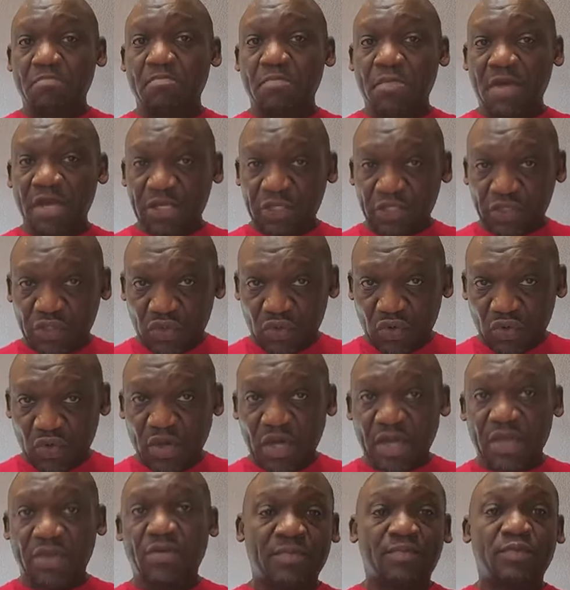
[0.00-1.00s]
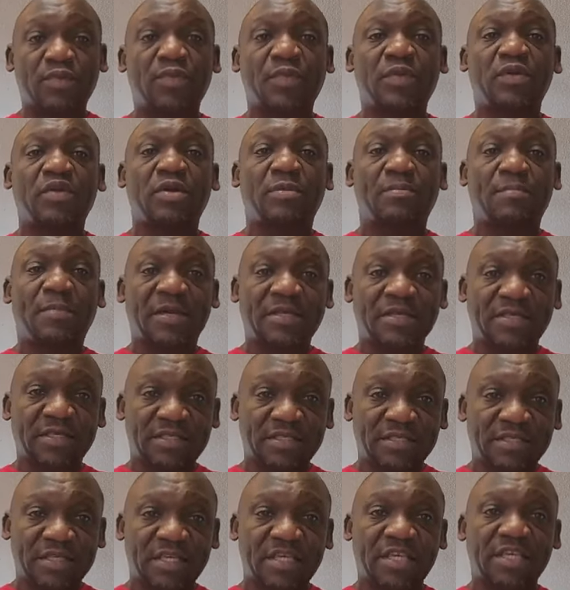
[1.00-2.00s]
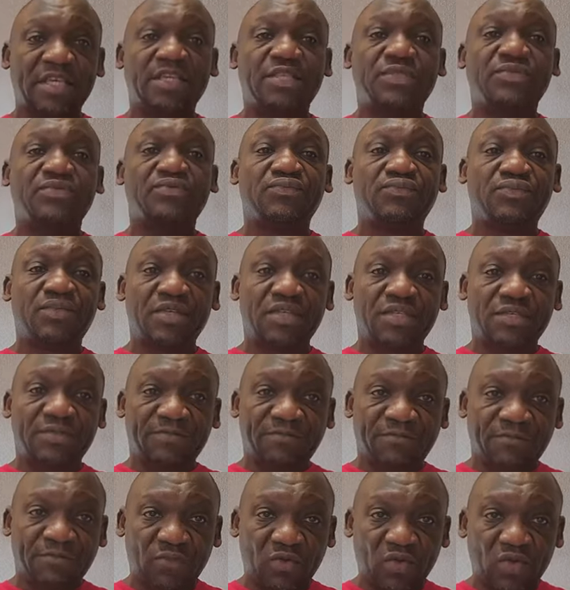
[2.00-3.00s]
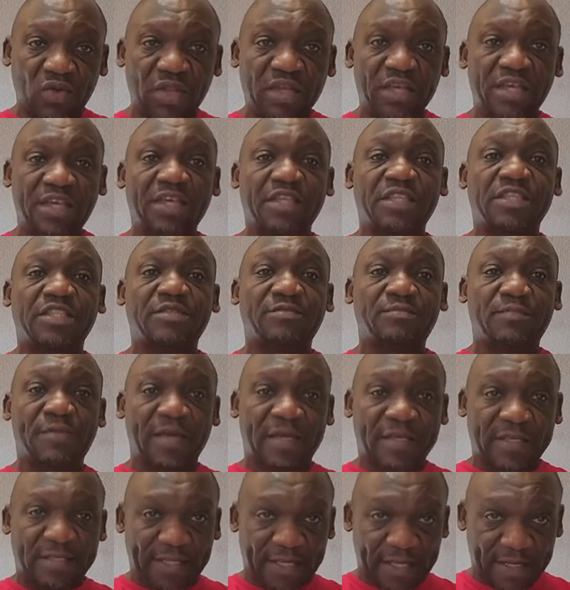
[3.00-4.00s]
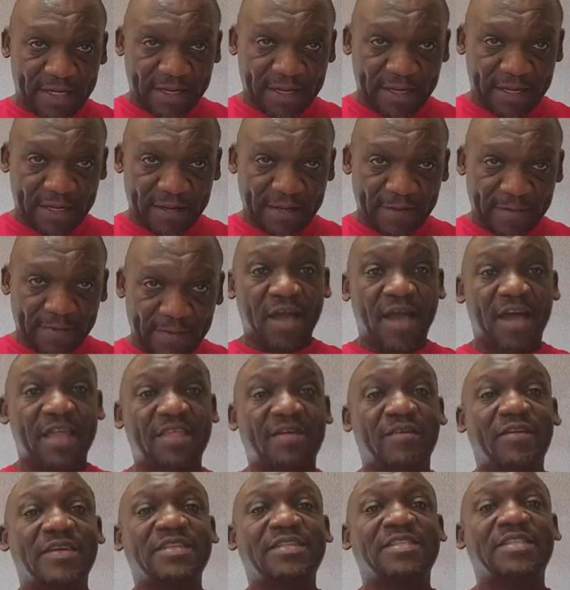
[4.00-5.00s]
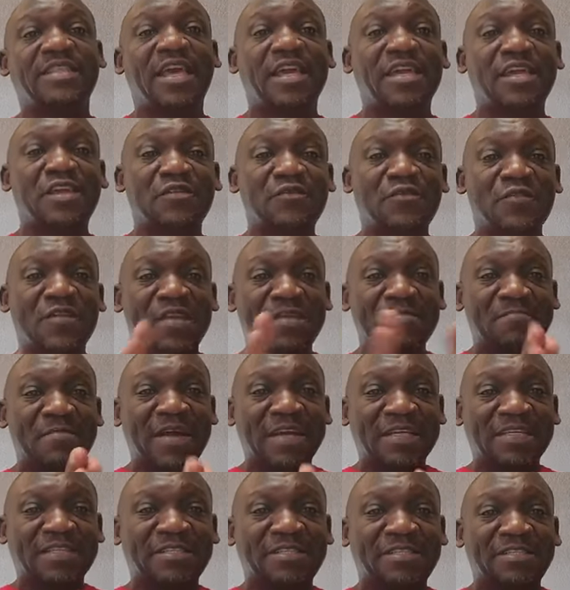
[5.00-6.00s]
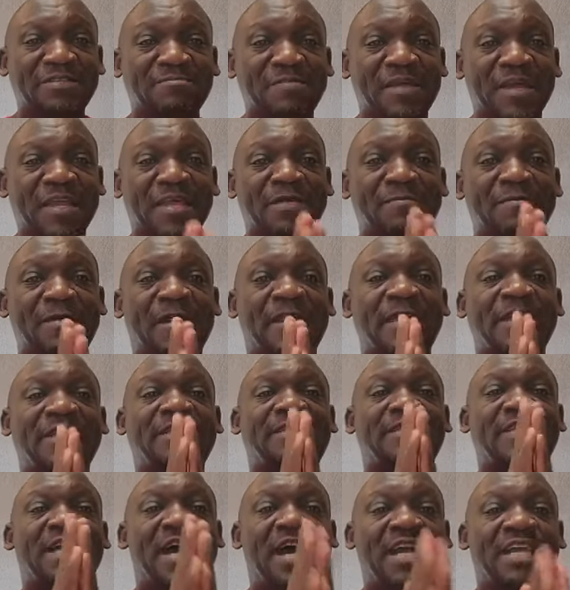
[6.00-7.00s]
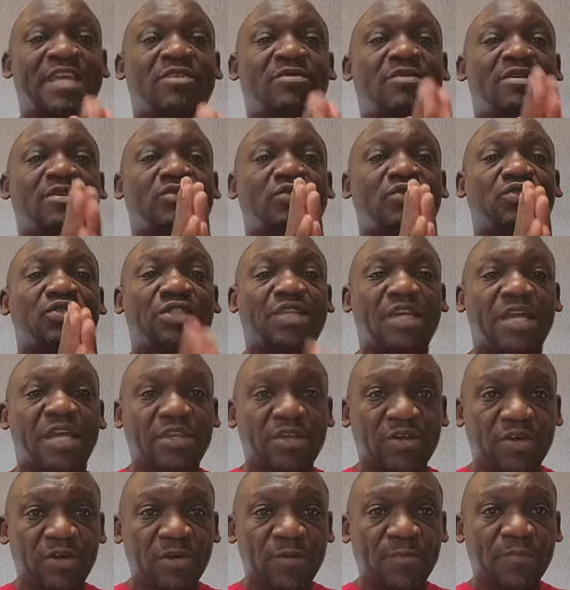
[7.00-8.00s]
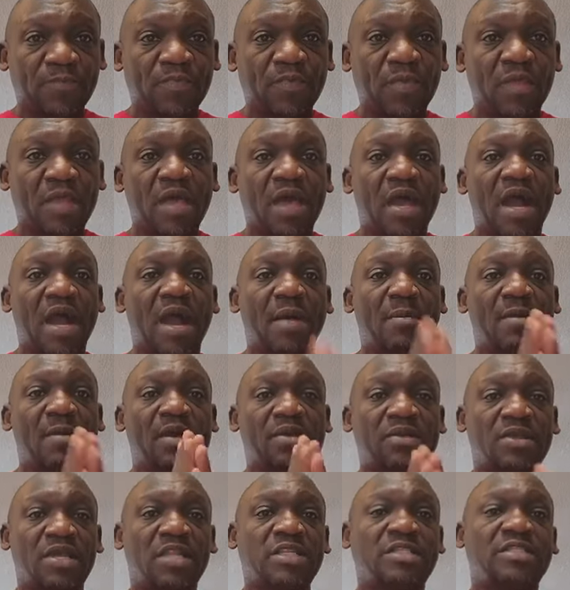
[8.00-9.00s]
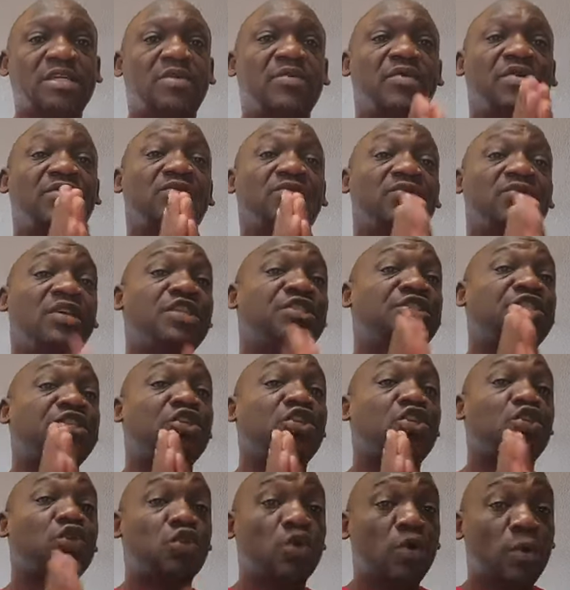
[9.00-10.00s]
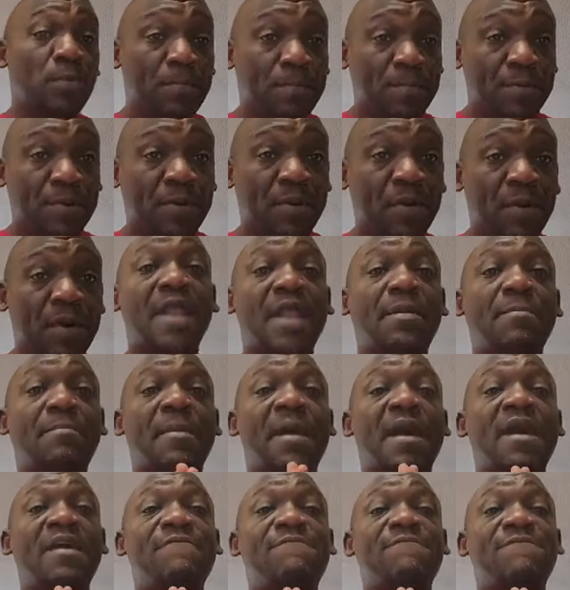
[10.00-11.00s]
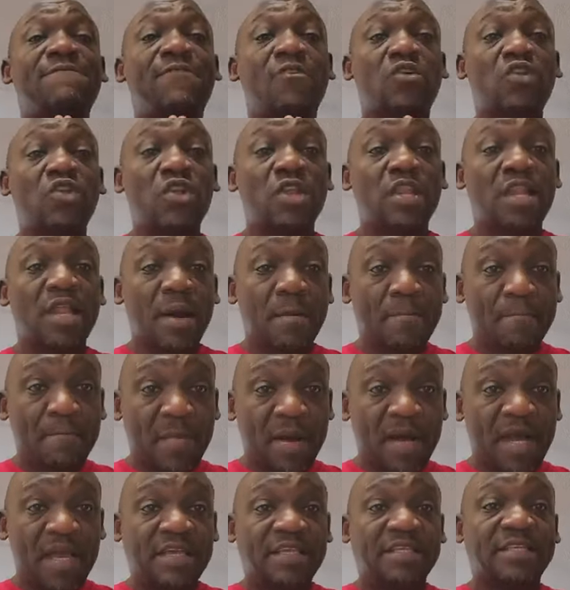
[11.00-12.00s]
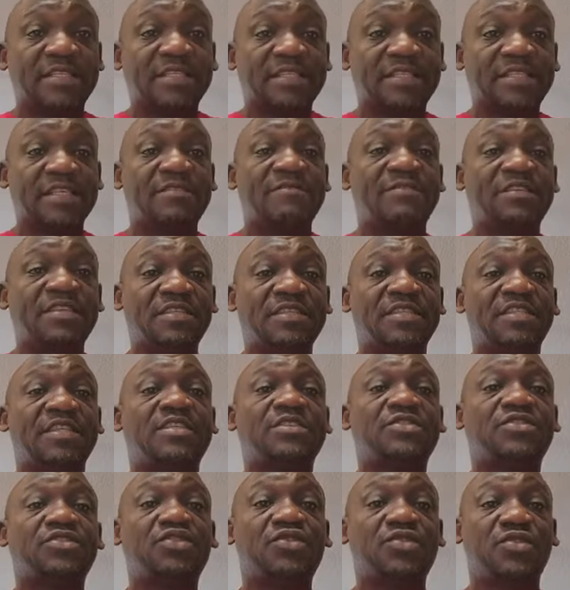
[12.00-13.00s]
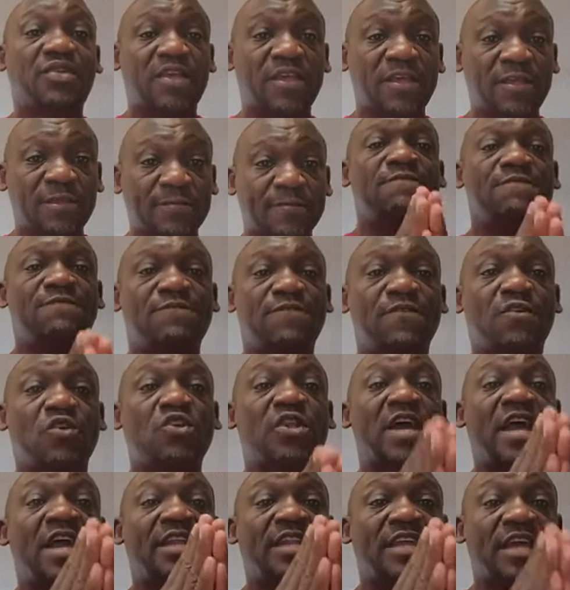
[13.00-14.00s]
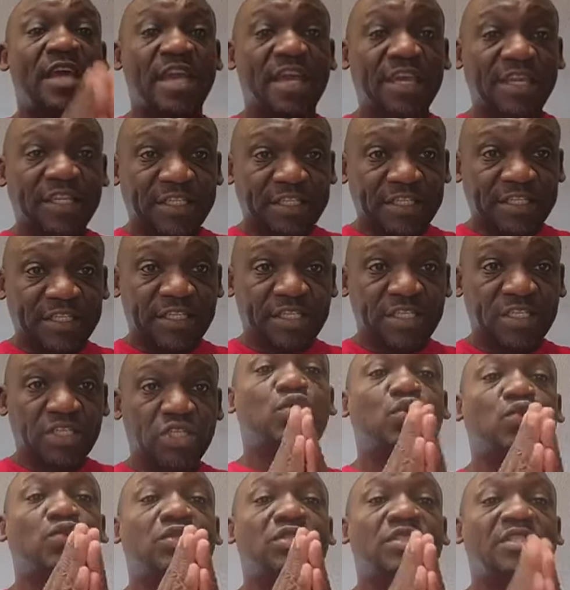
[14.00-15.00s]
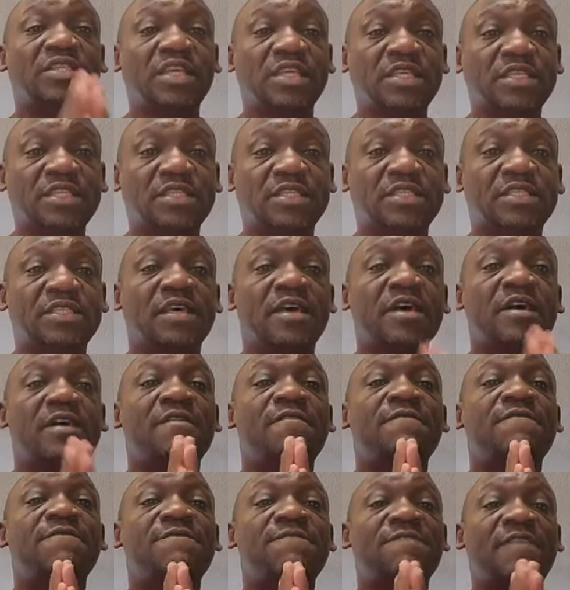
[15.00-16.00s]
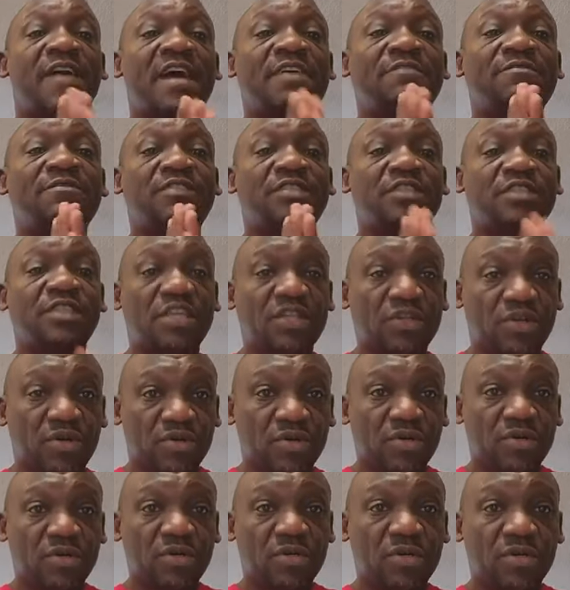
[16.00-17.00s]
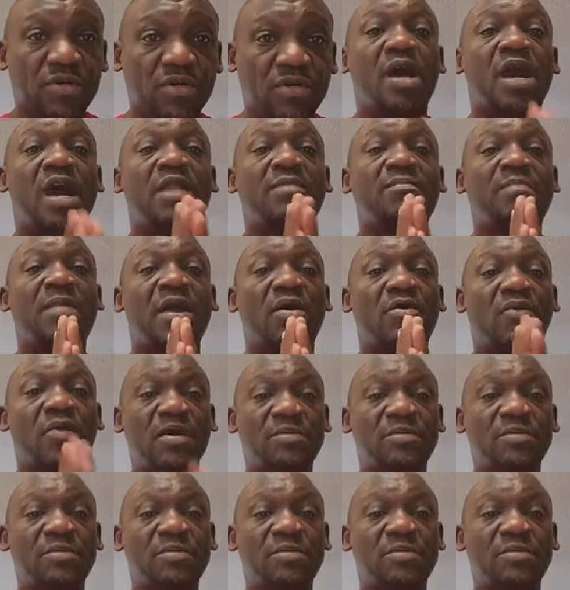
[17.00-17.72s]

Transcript: make sure the property you're purchasing is fully inspected. Otherwise, thank you very much. My name again is Hercules Otieno. I'm a realtor with Realty Group, and my phone number is 763 0800-498-2650. And my